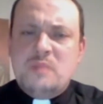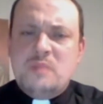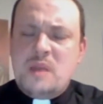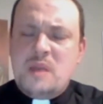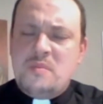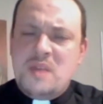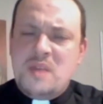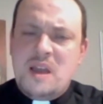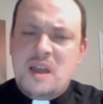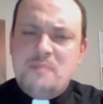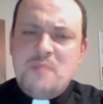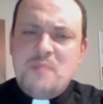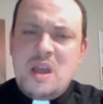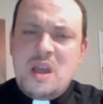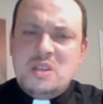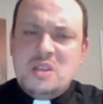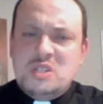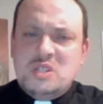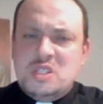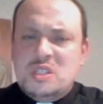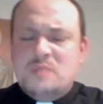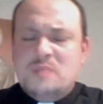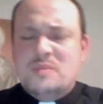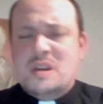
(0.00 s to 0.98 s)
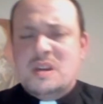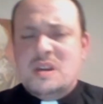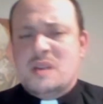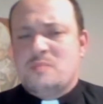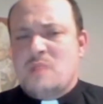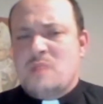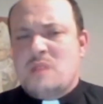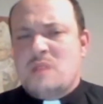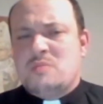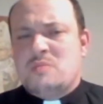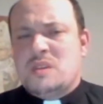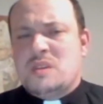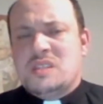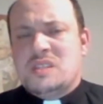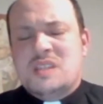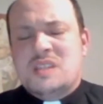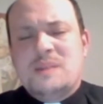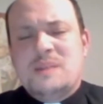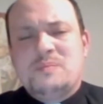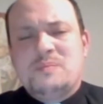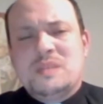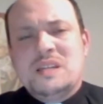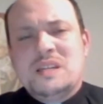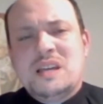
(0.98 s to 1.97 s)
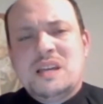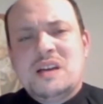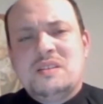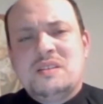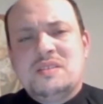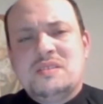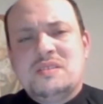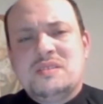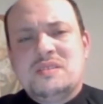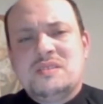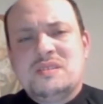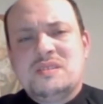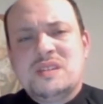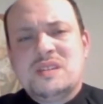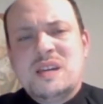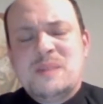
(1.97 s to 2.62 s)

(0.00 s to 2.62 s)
maybe I mentioned them, maybe it's something else,